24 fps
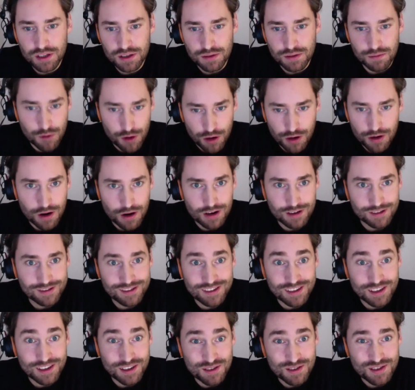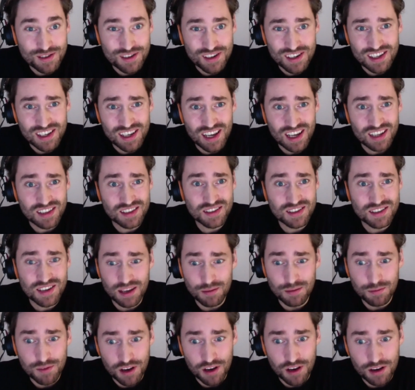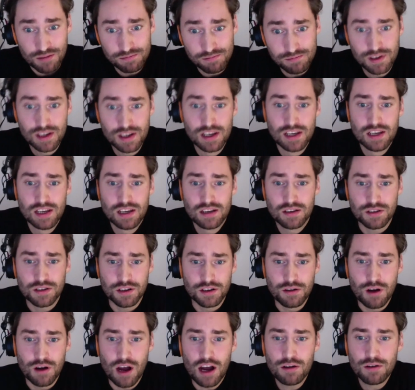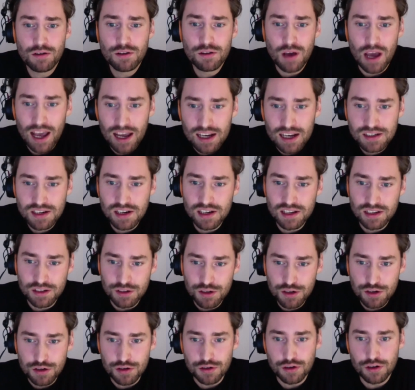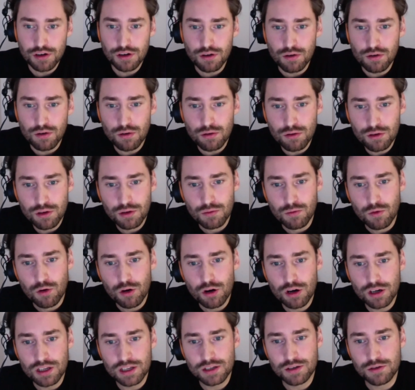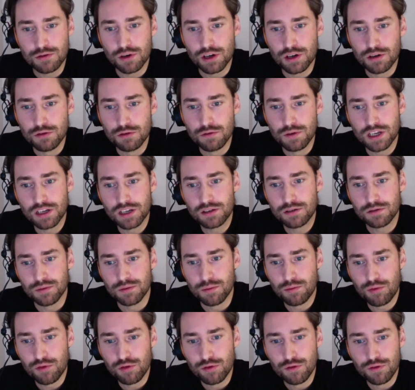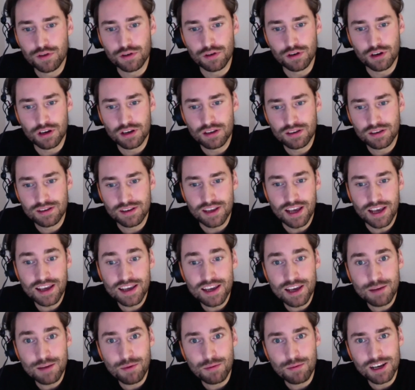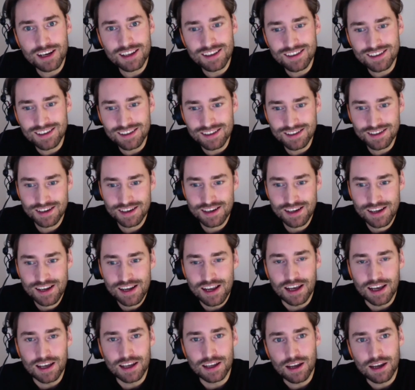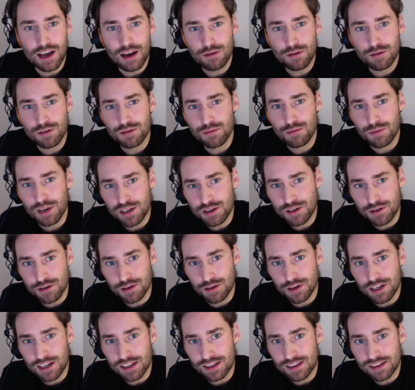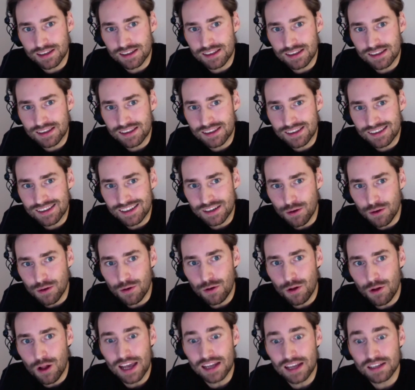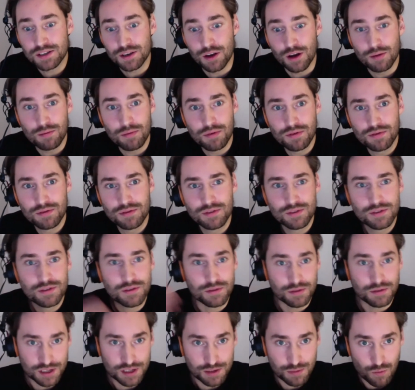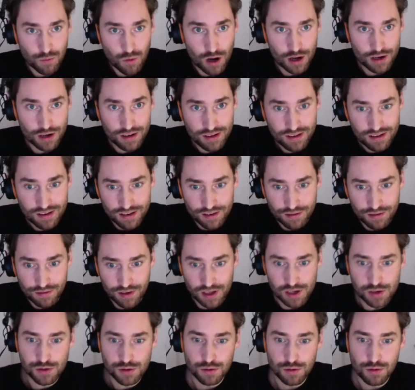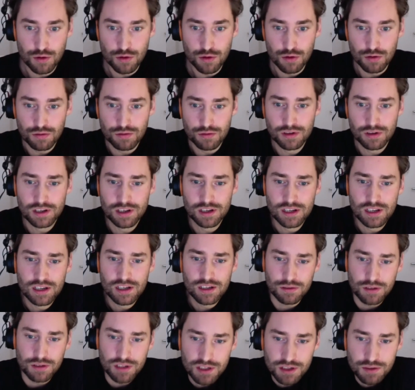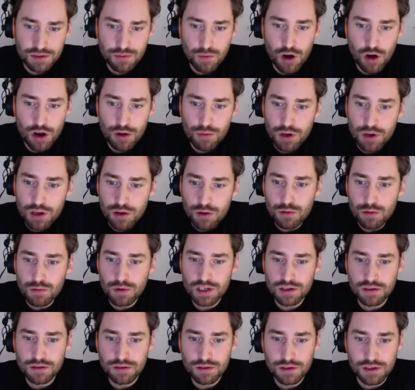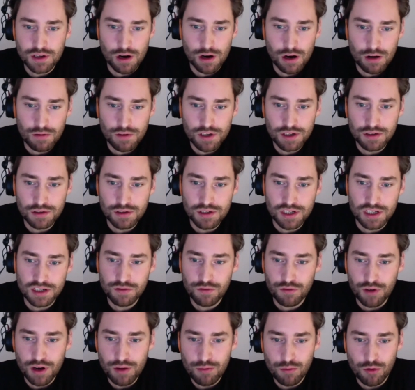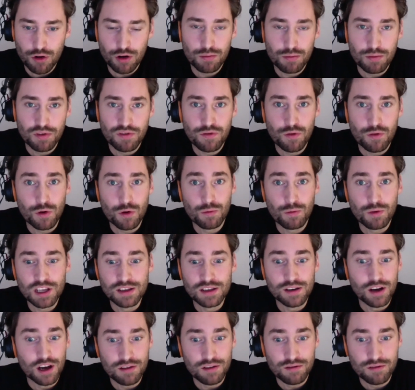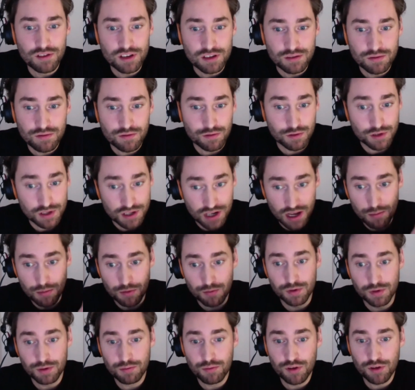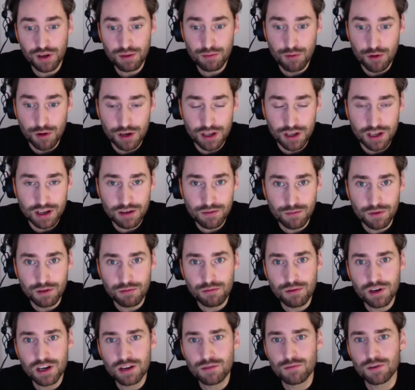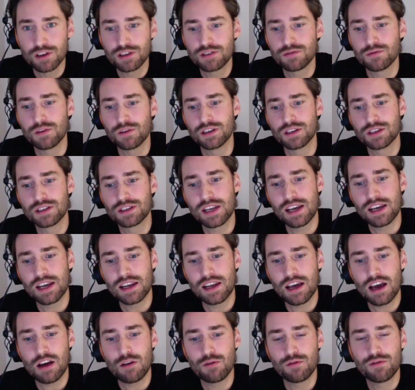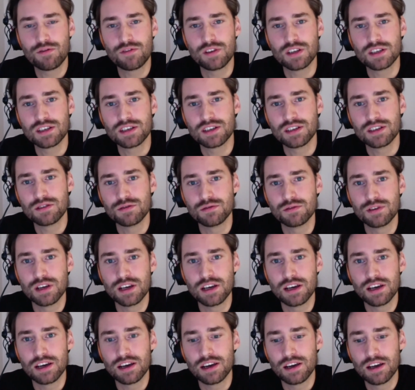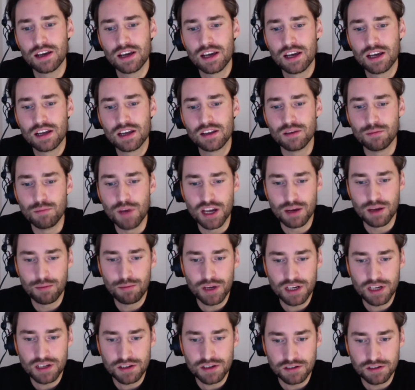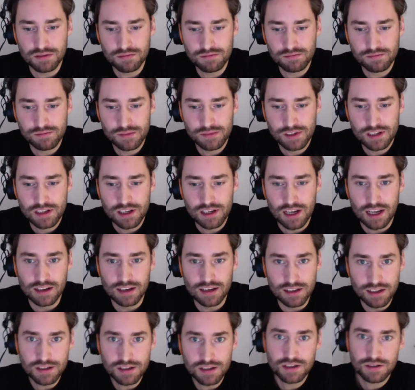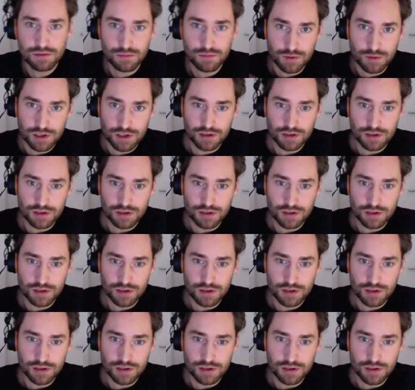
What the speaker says: need to work on, usually at the same time. So how do you actually ensure all the work that you are doing to improve your TA capabilities? And how do you make sure that it all adds up to this one eventual goal? So this is why we always use the hiring success framework before we dive in. For example, with preboarding, we really want to understand how it fits into the bigger picture. And this,